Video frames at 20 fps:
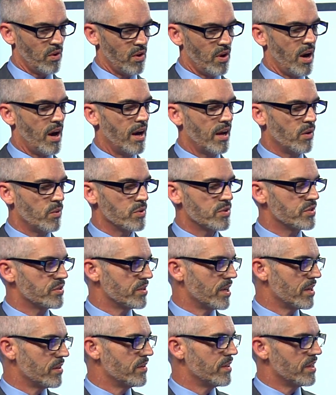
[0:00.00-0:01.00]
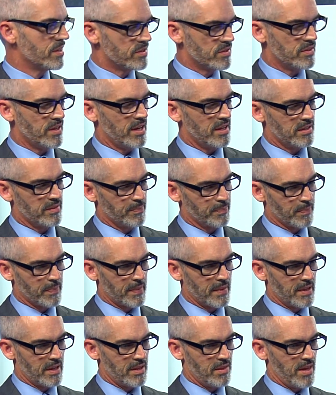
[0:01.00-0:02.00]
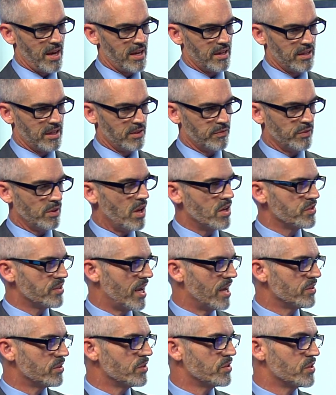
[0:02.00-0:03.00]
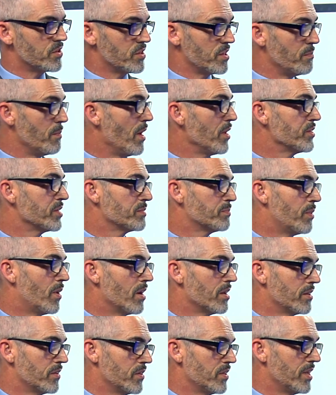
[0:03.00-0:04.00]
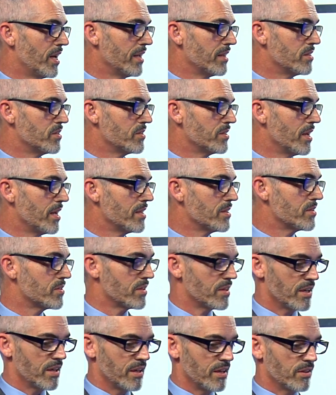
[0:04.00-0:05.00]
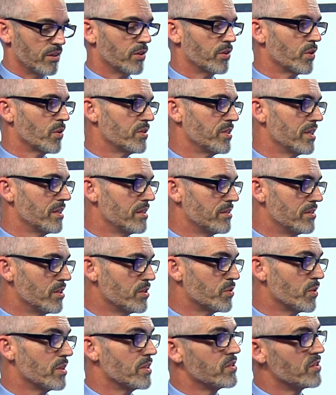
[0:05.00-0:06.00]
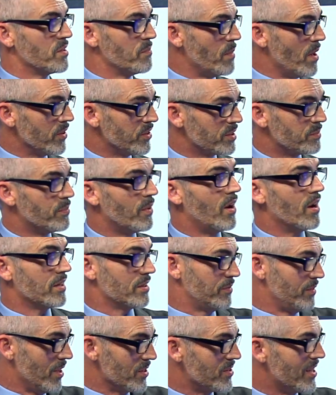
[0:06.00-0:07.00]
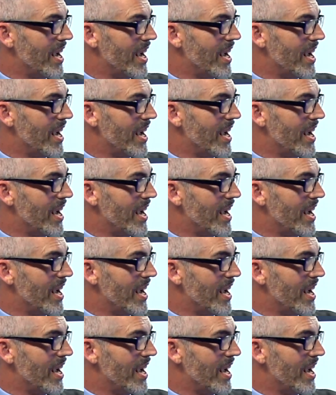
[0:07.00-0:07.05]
I always say this, that if Los Angeles is the melting pot of the United States, the 13th district is the melting pot of Los